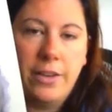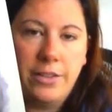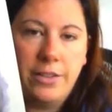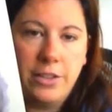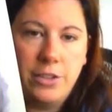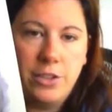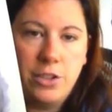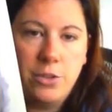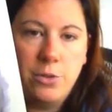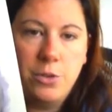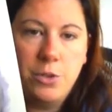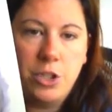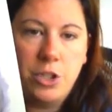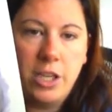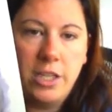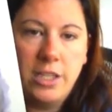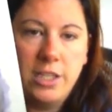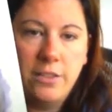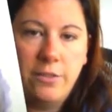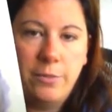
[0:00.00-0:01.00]
got the 2
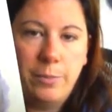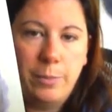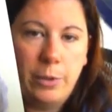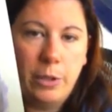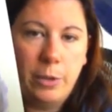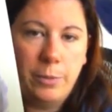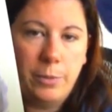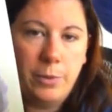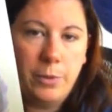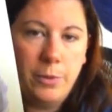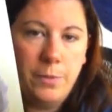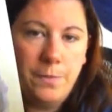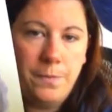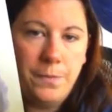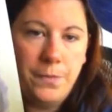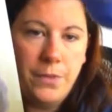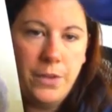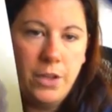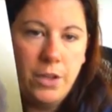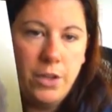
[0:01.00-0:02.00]
shades of purple
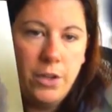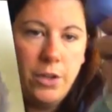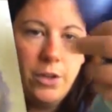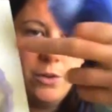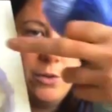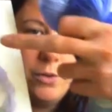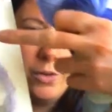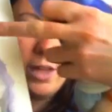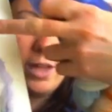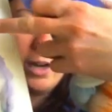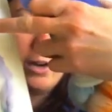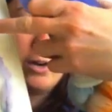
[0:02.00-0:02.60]
that